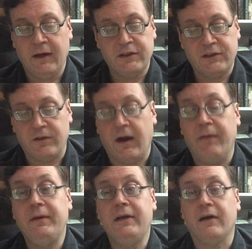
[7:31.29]
So
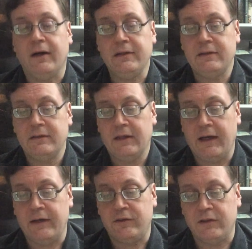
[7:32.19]
up he got,
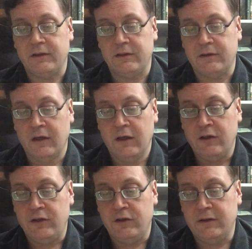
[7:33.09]
and took his
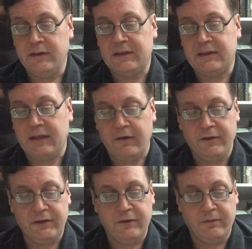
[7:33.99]
good stout
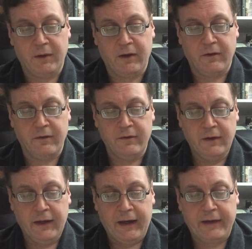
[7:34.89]
yew bow
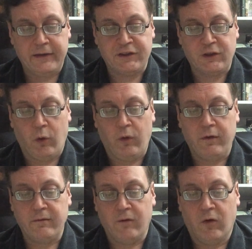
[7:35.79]
and a
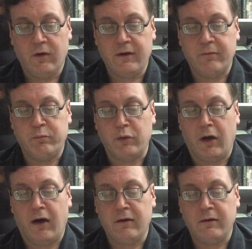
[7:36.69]
score more
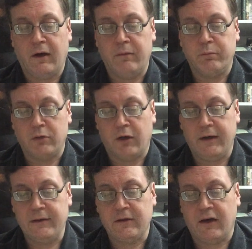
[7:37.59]
of
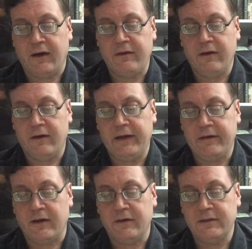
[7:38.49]
broad cloth-yard
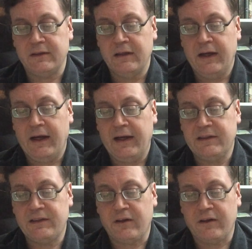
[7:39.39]
arrows,
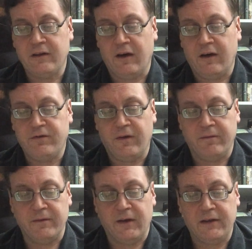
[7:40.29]
and started off
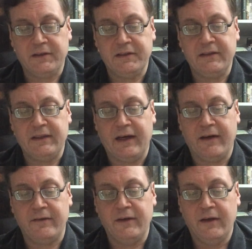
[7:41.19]
from Locksley
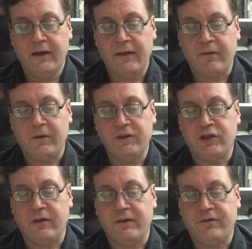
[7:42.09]
town through
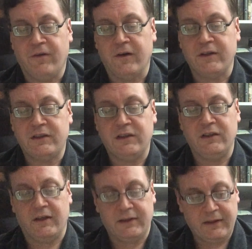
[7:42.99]
Sherwood Forest to
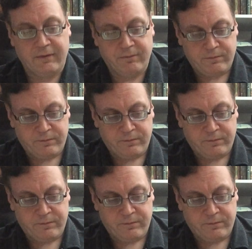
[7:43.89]
Nottingham.